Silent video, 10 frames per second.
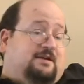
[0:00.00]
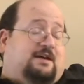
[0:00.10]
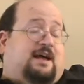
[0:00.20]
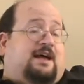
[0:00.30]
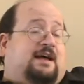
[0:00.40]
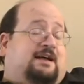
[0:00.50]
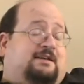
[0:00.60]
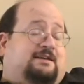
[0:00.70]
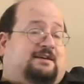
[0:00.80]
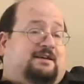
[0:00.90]

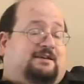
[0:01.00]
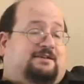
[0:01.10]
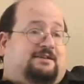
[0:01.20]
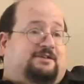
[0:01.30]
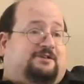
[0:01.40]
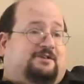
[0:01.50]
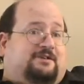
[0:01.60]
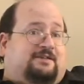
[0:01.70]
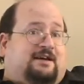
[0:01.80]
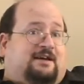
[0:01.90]
And in addition
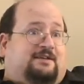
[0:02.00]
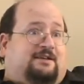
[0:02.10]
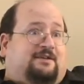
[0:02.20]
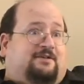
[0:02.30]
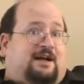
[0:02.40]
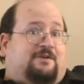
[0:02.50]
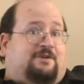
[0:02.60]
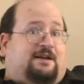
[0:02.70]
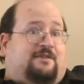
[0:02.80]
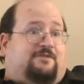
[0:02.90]
to that, you know, I
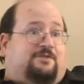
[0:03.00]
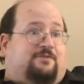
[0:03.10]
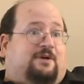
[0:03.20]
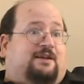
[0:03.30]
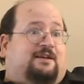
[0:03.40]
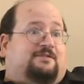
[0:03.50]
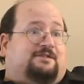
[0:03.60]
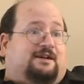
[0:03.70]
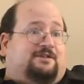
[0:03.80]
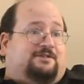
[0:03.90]
would have to wait
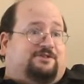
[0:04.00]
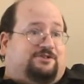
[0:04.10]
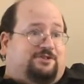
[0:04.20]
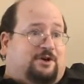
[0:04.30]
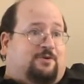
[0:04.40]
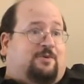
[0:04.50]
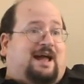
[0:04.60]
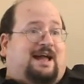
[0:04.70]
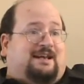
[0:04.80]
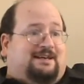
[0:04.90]
outside in the snow
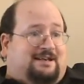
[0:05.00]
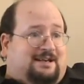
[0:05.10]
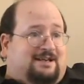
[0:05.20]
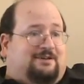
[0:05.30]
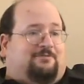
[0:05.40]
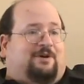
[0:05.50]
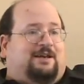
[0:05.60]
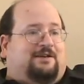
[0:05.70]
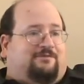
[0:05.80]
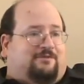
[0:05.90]
at night
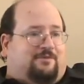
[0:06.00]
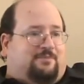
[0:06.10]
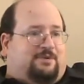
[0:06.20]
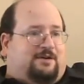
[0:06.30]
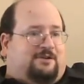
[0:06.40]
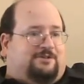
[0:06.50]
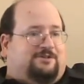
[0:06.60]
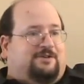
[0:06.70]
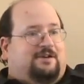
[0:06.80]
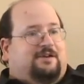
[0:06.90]
waiting for a
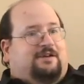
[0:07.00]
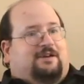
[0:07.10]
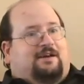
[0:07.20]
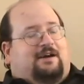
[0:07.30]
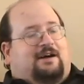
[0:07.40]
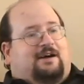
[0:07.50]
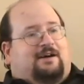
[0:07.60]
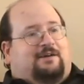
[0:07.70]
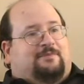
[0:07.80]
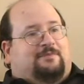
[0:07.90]
bus.
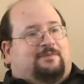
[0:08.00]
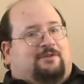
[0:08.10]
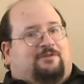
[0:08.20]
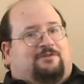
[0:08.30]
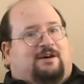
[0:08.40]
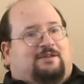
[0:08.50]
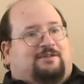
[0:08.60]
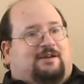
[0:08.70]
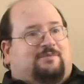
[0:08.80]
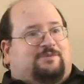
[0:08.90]
There were a lot of
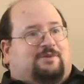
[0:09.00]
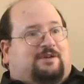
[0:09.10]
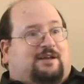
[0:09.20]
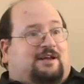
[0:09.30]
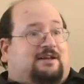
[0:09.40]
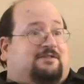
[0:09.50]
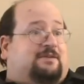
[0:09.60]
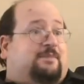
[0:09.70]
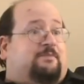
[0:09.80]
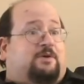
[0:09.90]
times when I had
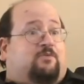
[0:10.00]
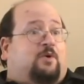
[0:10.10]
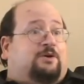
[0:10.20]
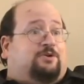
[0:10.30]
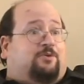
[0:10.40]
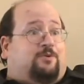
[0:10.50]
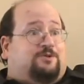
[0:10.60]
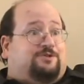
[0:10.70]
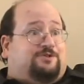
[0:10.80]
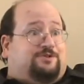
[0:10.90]
like maybe one
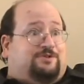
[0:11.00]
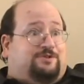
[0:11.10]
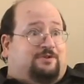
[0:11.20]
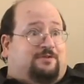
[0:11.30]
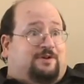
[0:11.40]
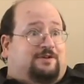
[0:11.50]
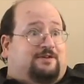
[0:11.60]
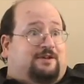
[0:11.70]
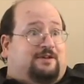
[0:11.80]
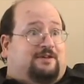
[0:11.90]
course in
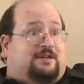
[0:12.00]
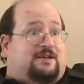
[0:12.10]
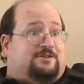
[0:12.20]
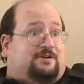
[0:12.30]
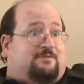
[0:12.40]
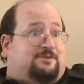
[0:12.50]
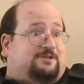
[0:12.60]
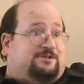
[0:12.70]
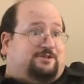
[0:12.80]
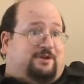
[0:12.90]
a day, so I would
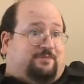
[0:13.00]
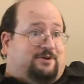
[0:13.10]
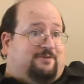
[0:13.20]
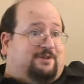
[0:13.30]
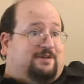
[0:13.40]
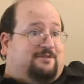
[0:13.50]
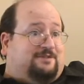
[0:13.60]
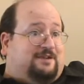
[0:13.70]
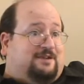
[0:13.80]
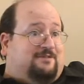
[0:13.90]
just skip going
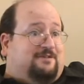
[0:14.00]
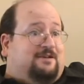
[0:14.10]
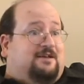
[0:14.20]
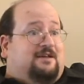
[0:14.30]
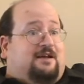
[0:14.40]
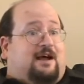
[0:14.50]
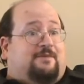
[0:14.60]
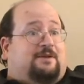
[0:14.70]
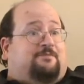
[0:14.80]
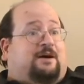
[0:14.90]
downtown. I
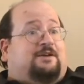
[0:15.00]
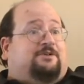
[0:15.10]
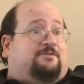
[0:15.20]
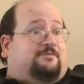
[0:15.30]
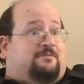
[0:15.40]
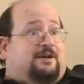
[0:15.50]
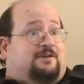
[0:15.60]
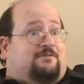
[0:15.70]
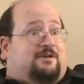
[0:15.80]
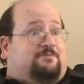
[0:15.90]
mean, mind you, my
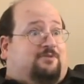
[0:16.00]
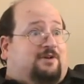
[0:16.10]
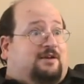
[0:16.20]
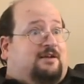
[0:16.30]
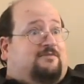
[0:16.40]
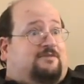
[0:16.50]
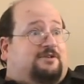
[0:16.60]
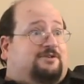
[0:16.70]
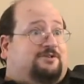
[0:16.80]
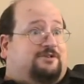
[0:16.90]
grade point
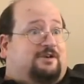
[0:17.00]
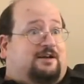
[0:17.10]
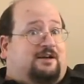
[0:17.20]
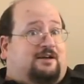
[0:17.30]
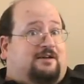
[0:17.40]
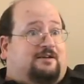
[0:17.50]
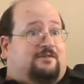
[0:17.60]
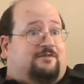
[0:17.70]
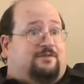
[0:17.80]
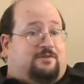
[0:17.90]
average
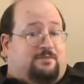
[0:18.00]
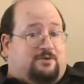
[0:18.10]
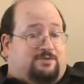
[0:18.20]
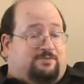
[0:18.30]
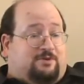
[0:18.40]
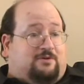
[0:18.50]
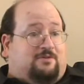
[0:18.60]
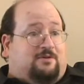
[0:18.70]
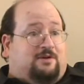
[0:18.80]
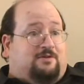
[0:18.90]
for the most part
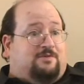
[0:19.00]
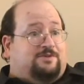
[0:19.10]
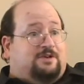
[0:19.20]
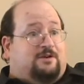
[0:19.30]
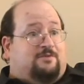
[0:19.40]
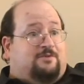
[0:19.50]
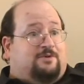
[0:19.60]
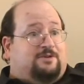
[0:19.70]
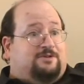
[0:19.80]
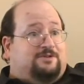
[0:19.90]
while I was there
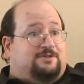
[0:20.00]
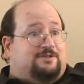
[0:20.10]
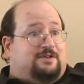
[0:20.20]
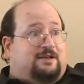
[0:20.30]
was